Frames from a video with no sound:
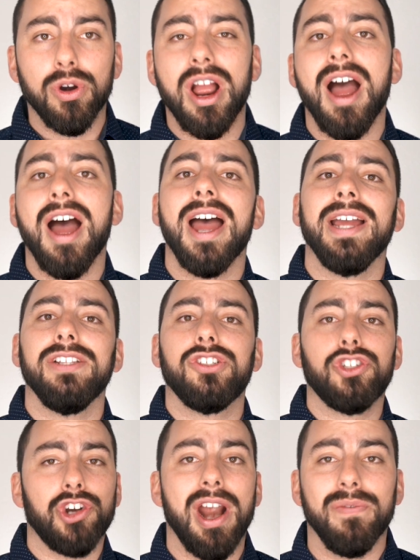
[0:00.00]
guides,
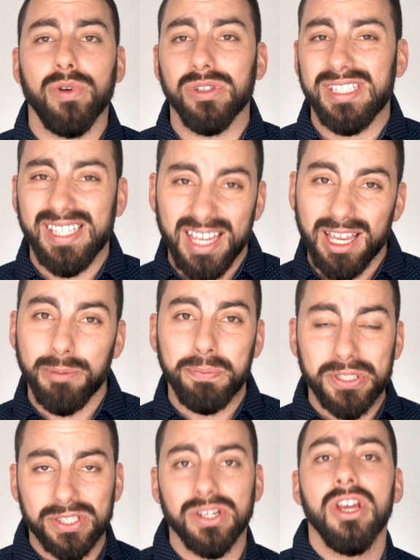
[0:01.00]
travel
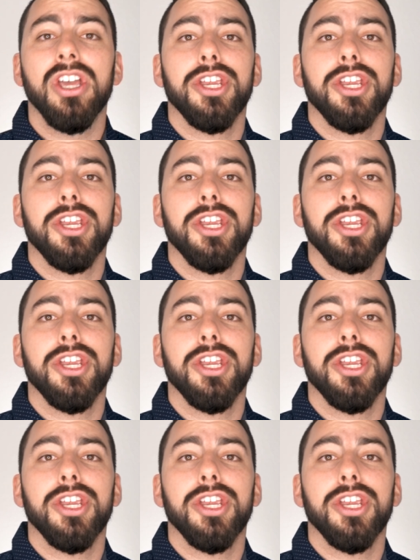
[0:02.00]
tips,